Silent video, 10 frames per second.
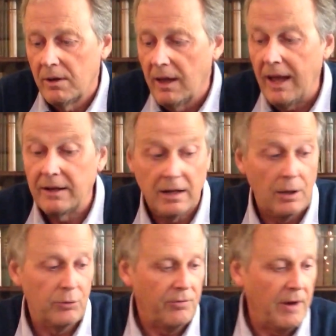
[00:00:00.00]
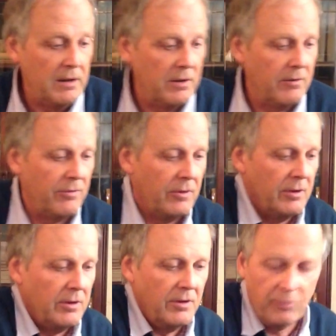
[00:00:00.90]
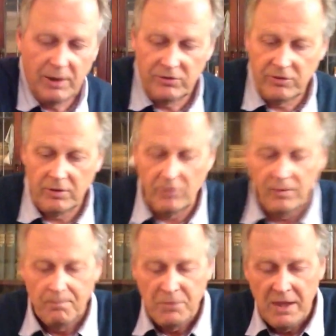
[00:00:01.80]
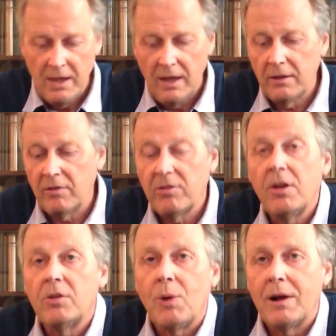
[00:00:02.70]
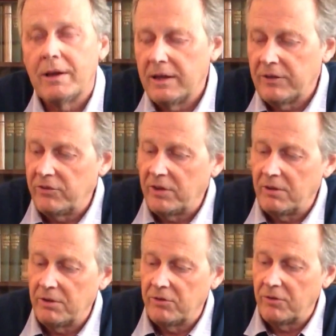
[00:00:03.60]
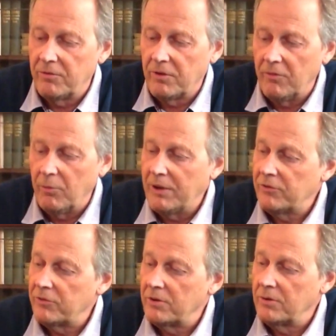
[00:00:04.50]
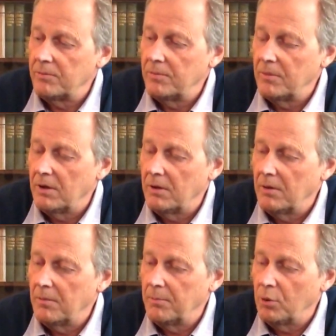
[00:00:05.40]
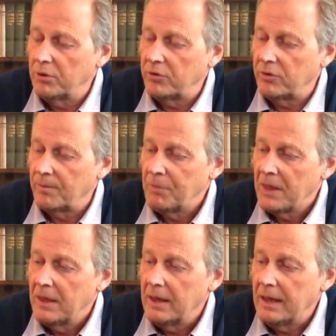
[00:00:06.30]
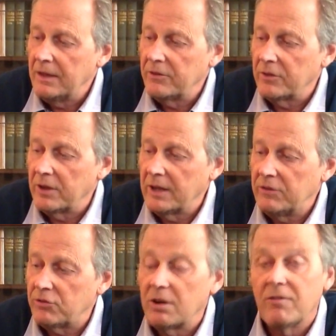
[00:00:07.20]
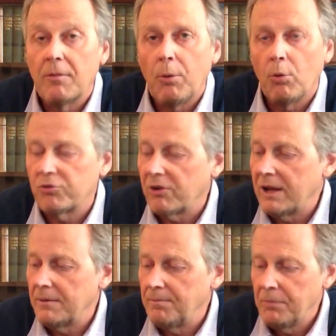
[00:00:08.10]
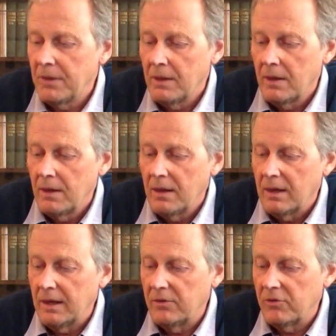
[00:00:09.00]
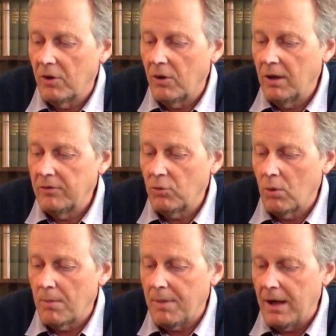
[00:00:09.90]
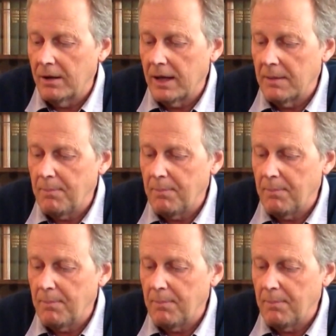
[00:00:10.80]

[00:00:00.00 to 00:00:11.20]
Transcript: and a close friend of Weston's. And the third one in this series of Weston books is History of a Portrait. It's all about a